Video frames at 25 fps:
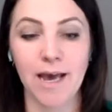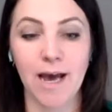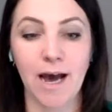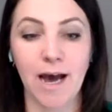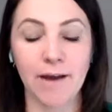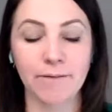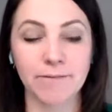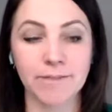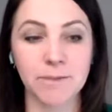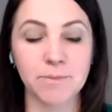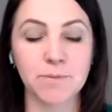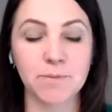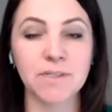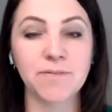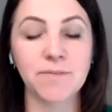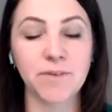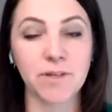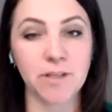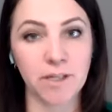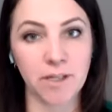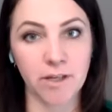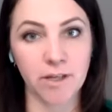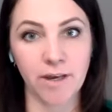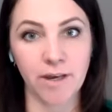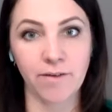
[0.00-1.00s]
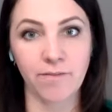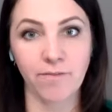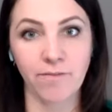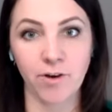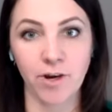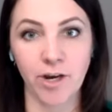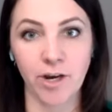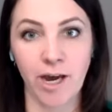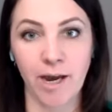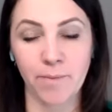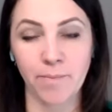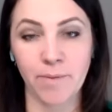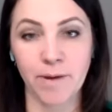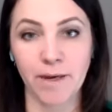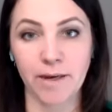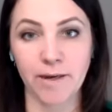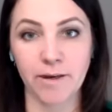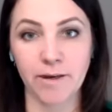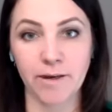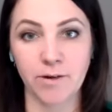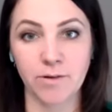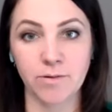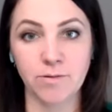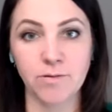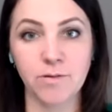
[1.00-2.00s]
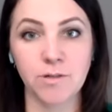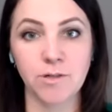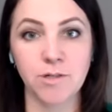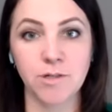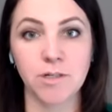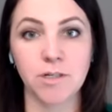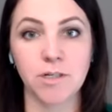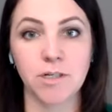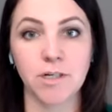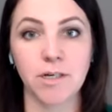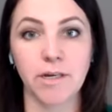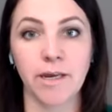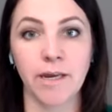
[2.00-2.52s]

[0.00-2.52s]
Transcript: I was specifically looking for an IPEC coach